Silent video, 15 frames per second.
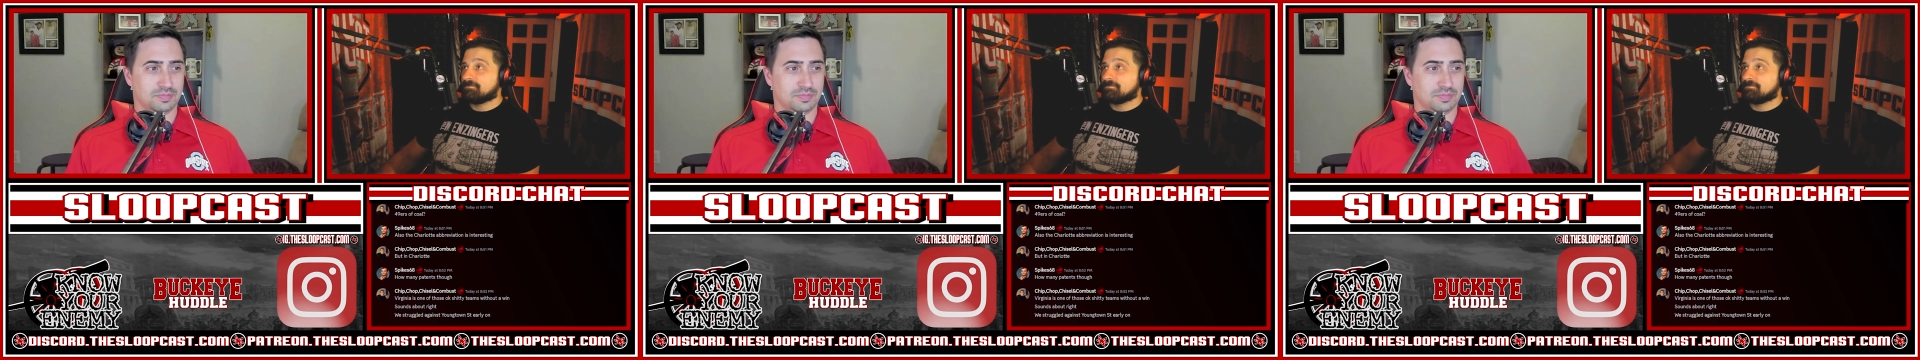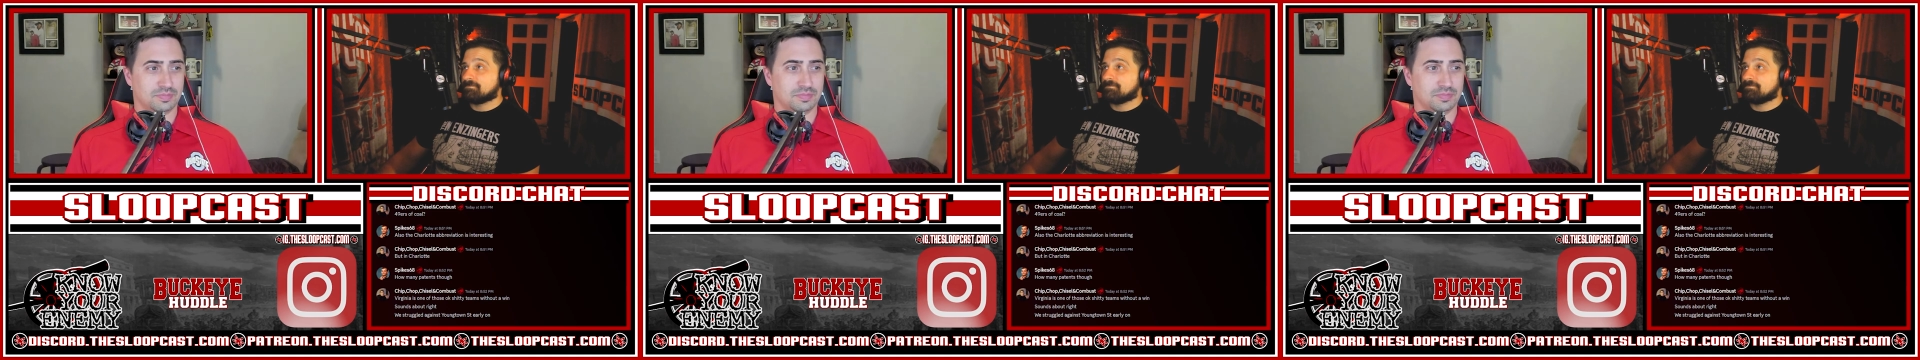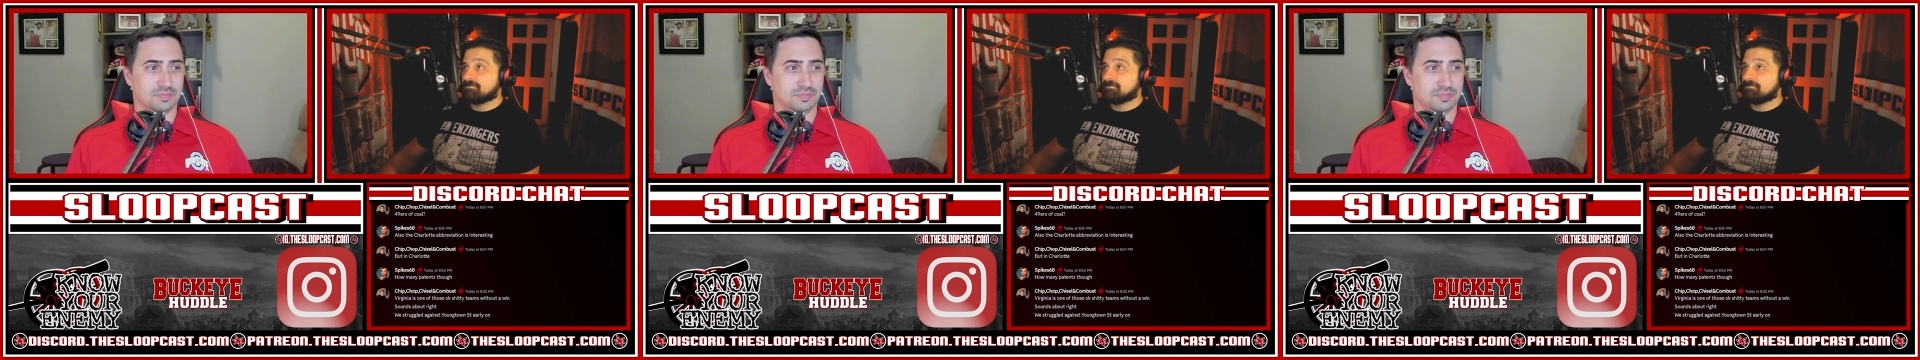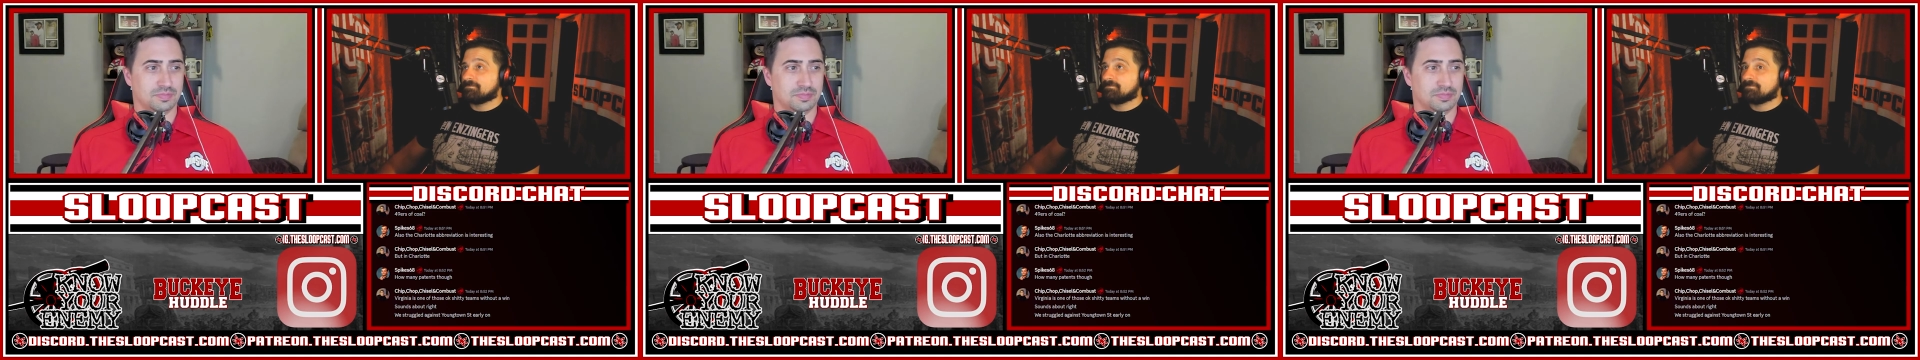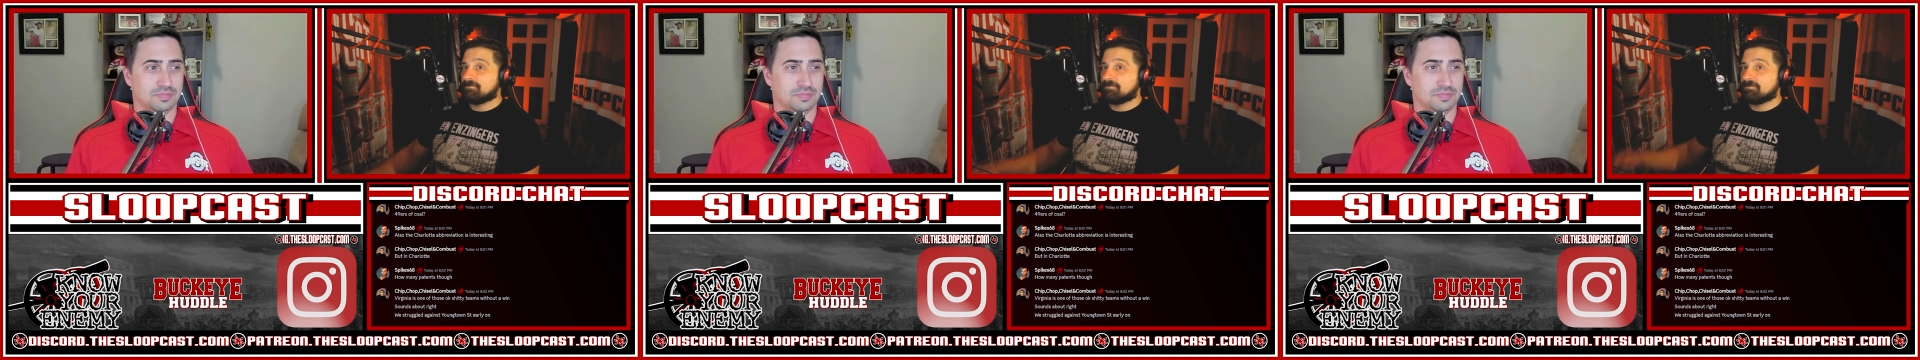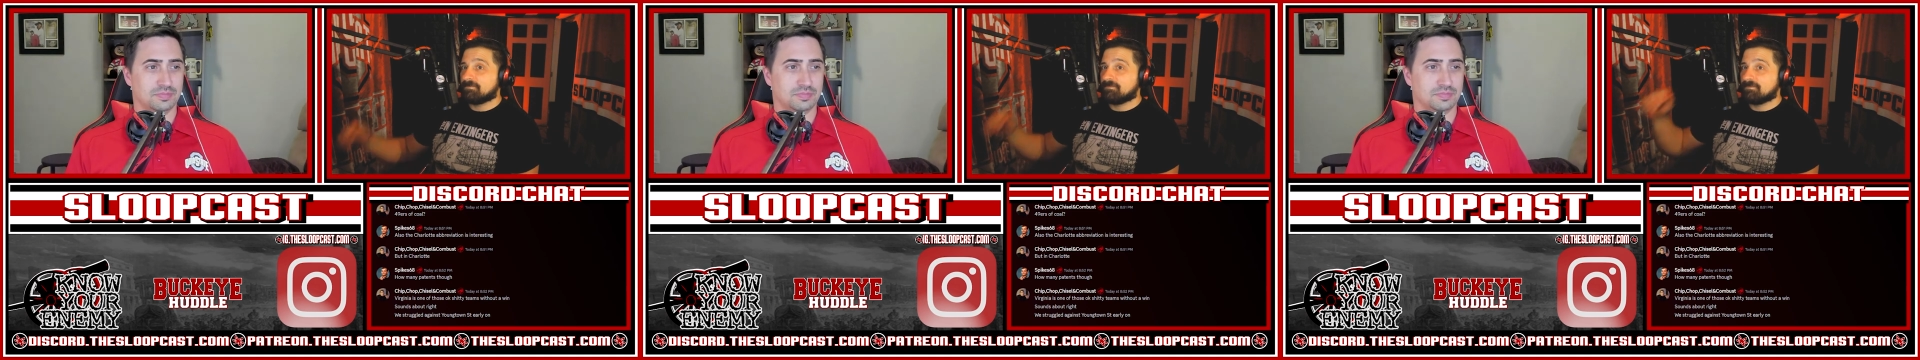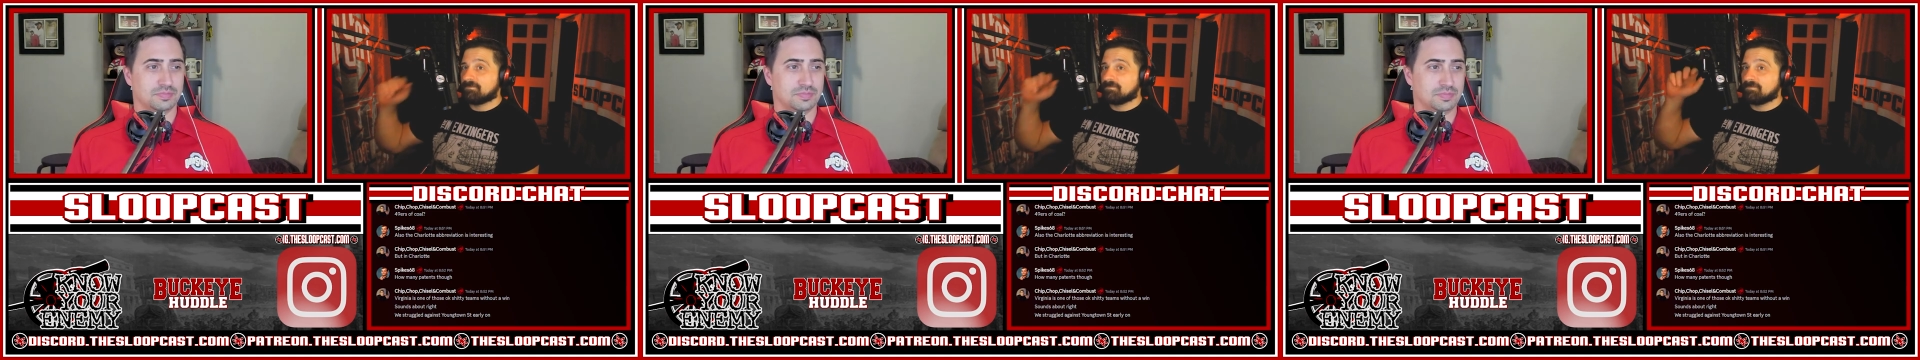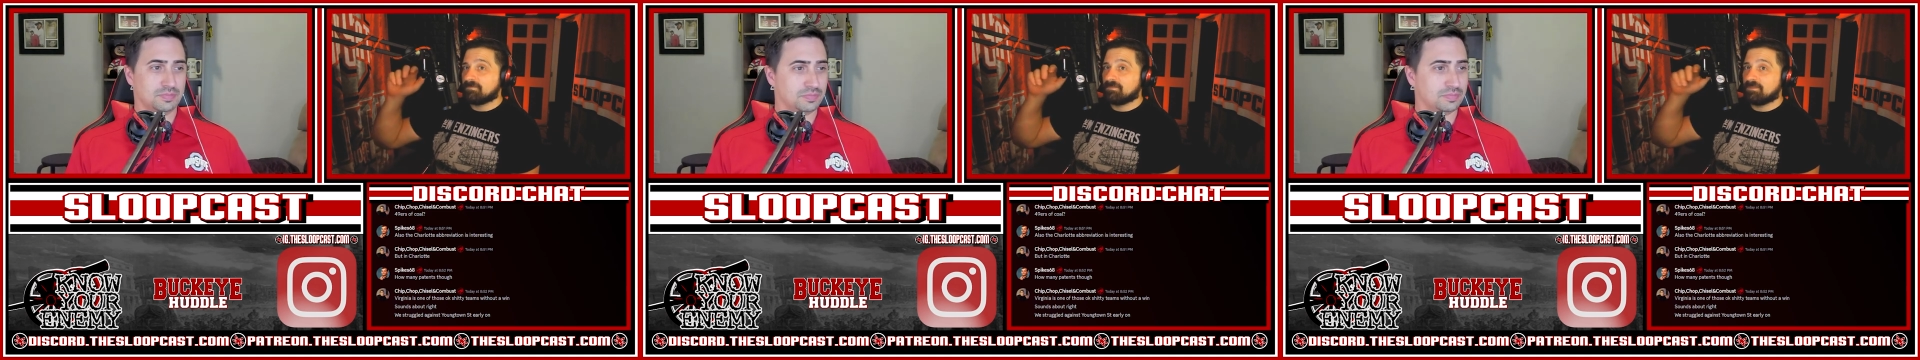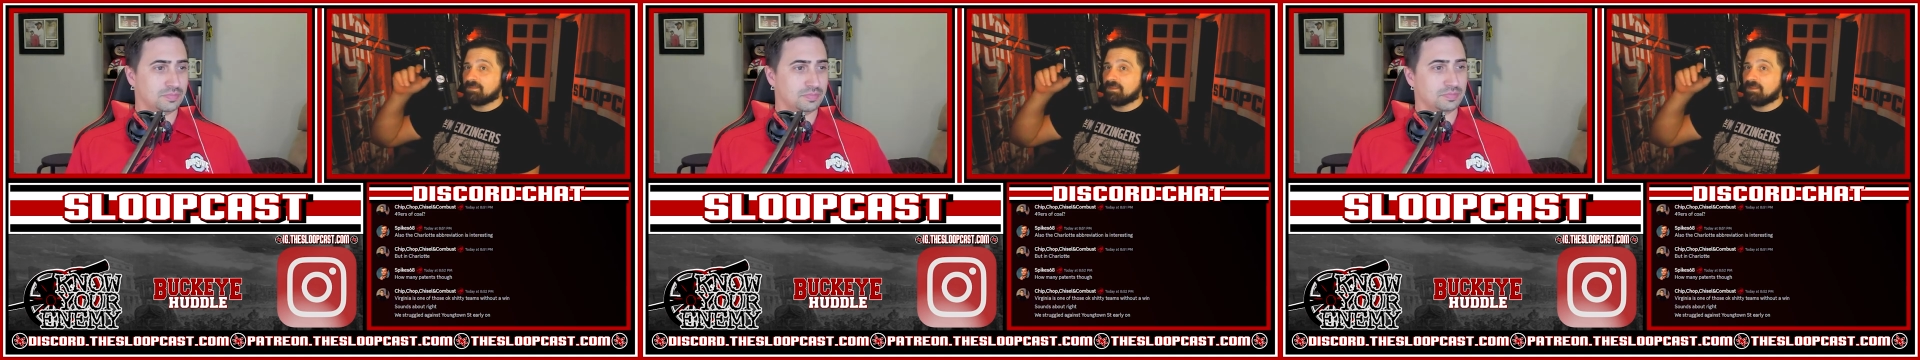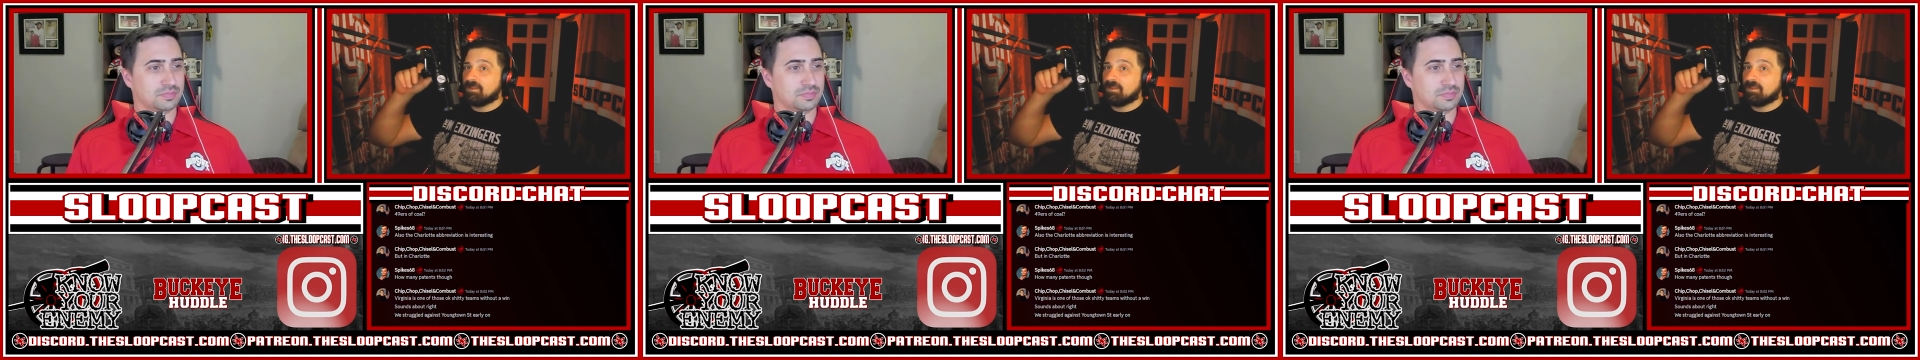(silence)